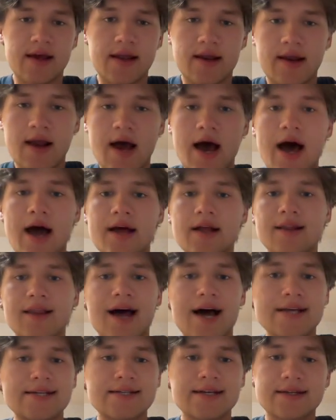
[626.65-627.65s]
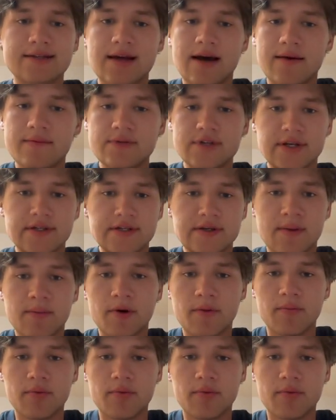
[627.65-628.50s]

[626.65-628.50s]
And in high elastic times like summer